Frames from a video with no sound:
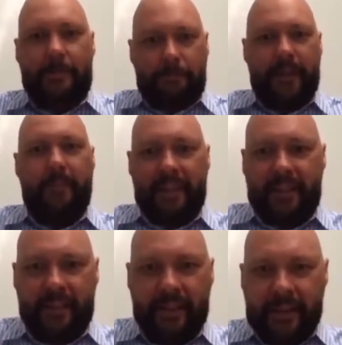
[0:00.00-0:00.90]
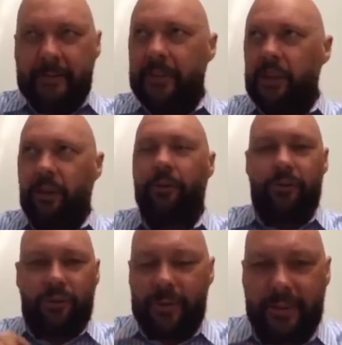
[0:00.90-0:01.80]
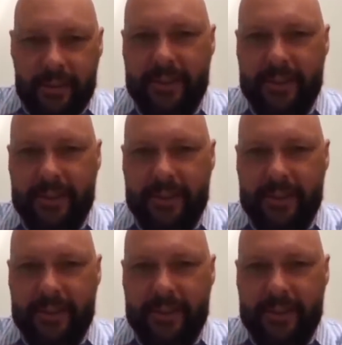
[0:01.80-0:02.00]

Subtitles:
the plumbing, the conduit,